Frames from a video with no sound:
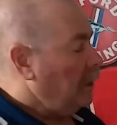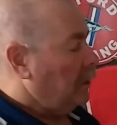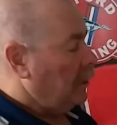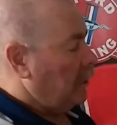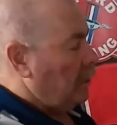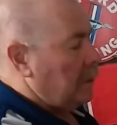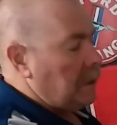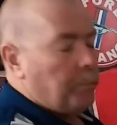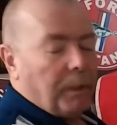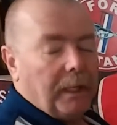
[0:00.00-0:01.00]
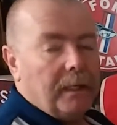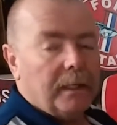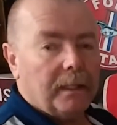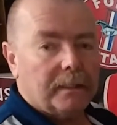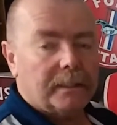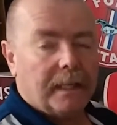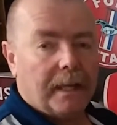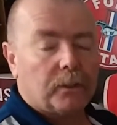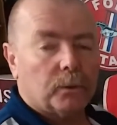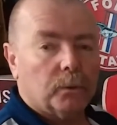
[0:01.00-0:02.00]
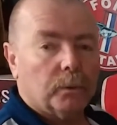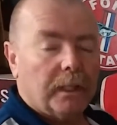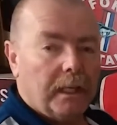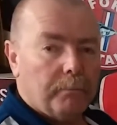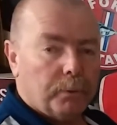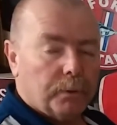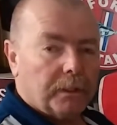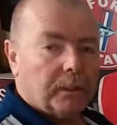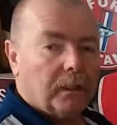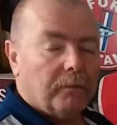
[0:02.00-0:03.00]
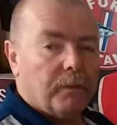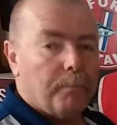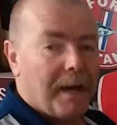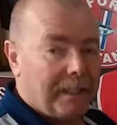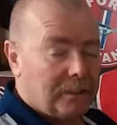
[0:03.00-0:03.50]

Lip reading: The 30-pin is the actual input of the main